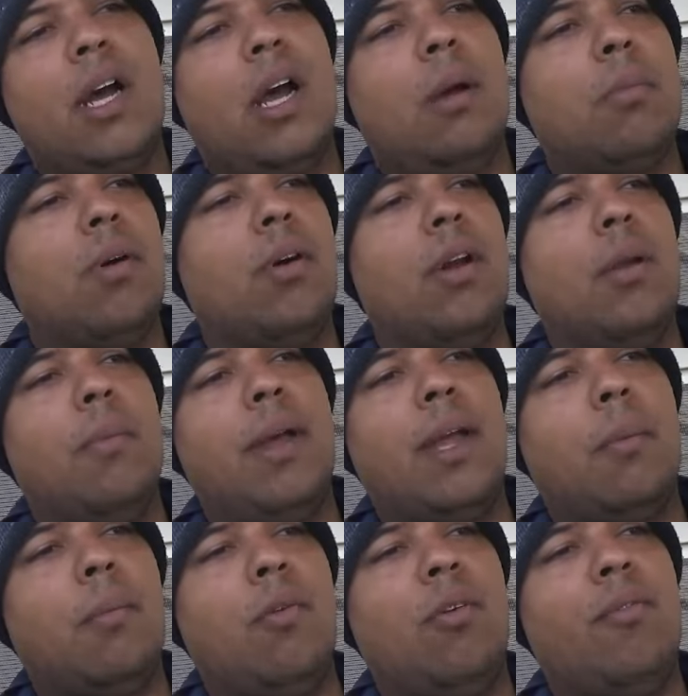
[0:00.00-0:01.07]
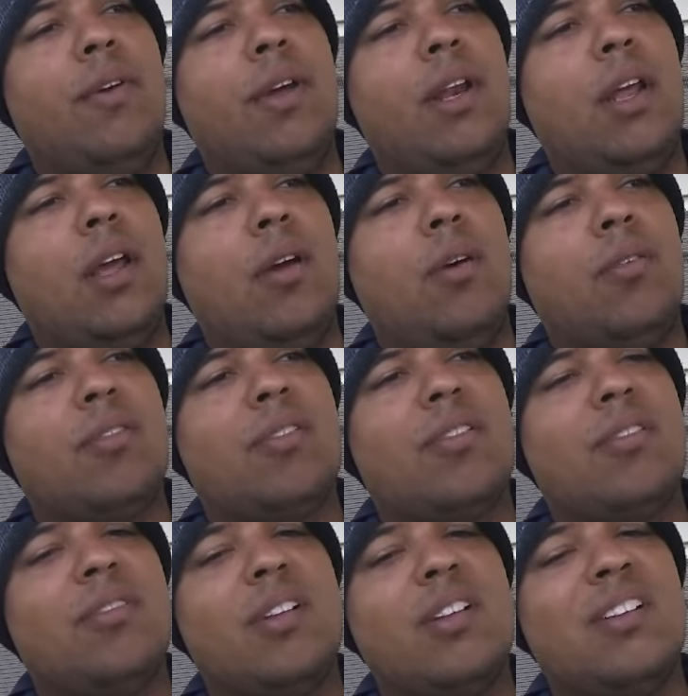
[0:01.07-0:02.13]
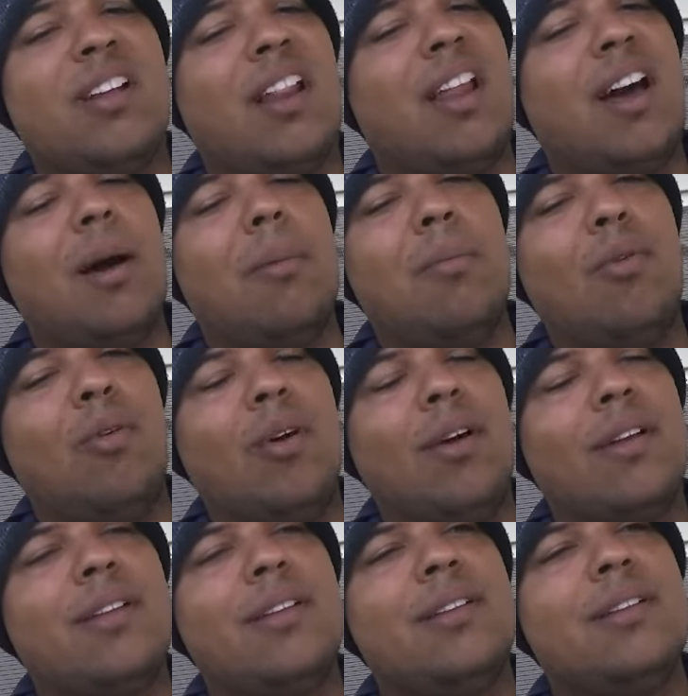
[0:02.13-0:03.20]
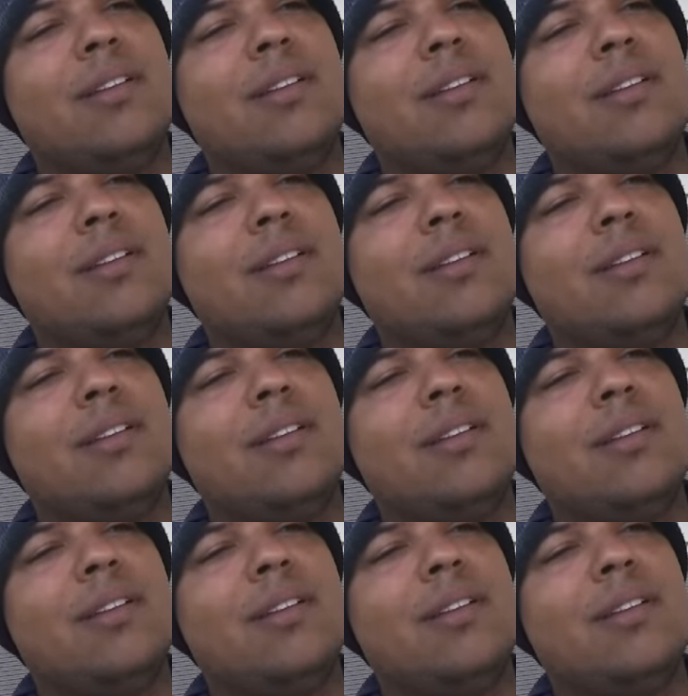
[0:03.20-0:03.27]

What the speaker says: I'm going to make more videos, a lot more